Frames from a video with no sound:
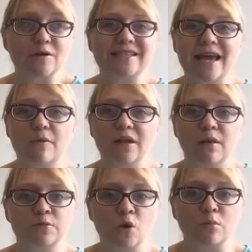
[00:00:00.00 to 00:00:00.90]
because they
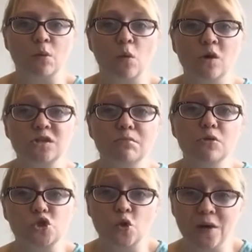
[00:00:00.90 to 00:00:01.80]
will absorb the water
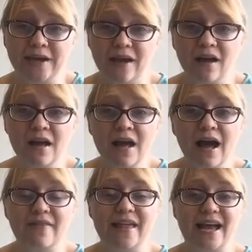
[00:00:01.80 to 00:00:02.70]
much quicker,
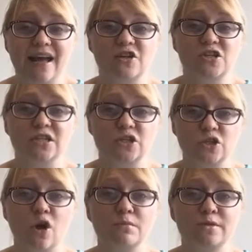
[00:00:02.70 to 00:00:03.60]
and then it actually
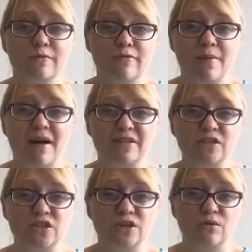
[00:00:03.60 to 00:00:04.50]
stops them from
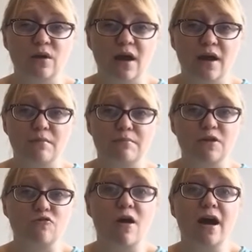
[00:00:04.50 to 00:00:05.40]
having to
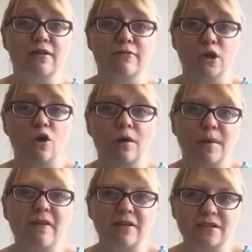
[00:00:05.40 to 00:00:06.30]
be dried for longer
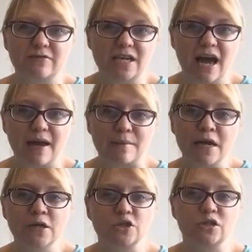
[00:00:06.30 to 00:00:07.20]
periods of time.
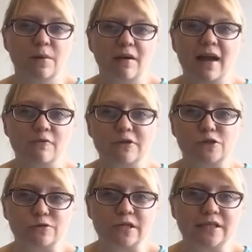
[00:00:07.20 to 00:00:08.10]
It's just about kind of
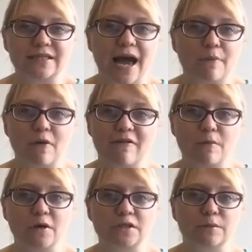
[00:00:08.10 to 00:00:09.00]
reducing the time
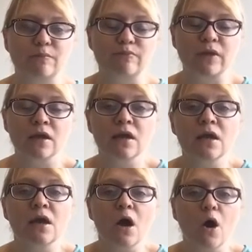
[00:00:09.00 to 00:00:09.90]
wherever possible.
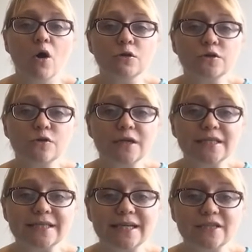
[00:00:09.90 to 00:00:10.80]
Also
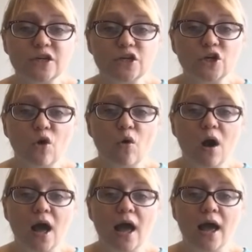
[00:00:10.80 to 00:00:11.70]
consider
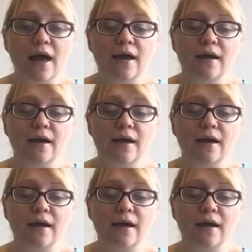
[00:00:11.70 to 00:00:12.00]
your